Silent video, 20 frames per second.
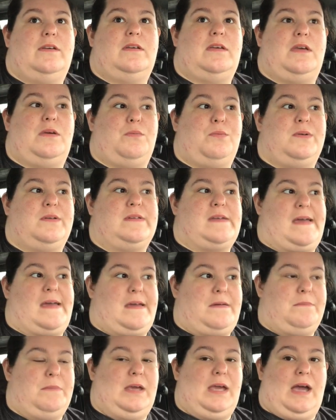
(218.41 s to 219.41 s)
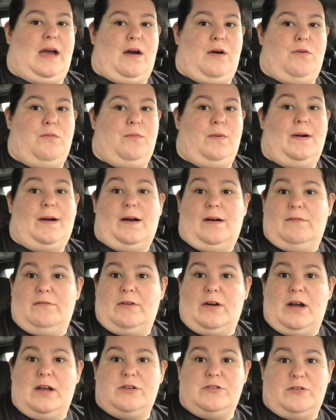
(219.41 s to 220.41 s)
he would take me out
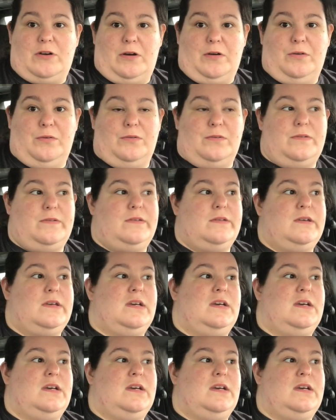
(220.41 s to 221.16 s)
wherever I chose.